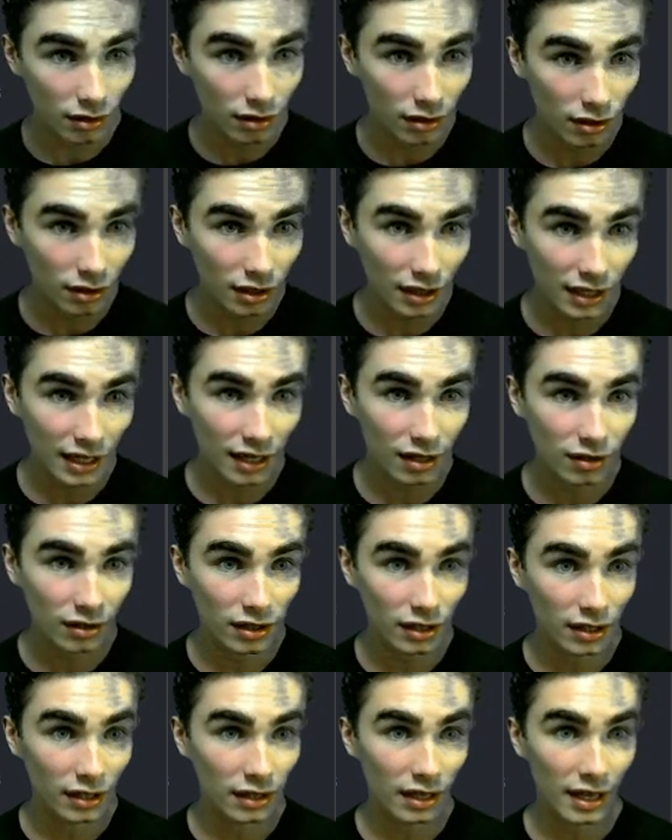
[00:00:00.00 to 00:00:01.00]
account
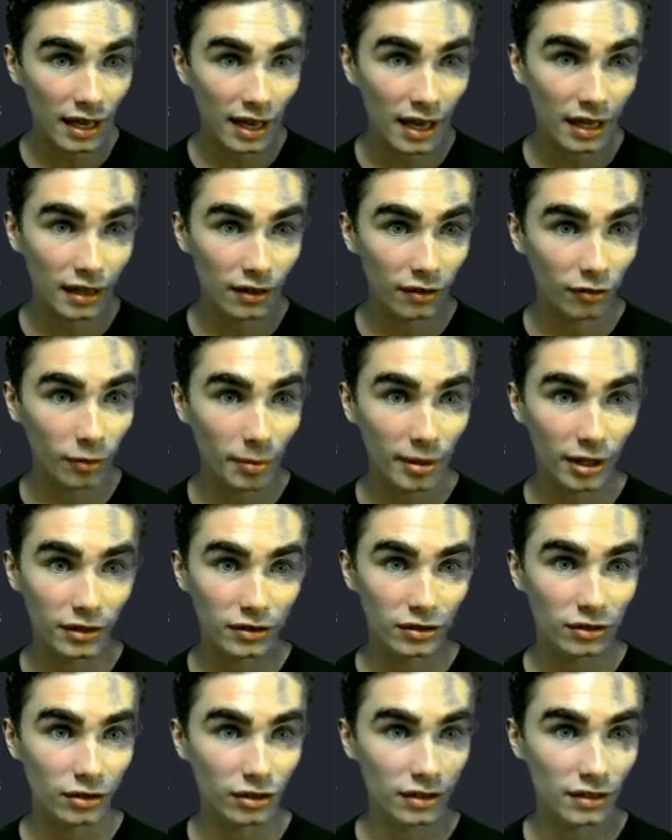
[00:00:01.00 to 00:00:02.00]
and at the
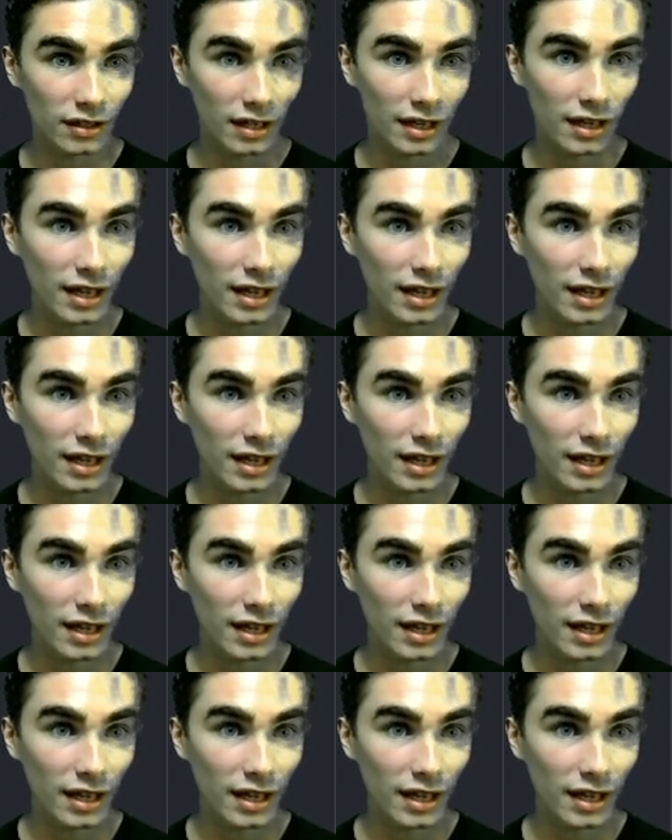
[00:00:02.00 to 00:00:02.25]
repositories at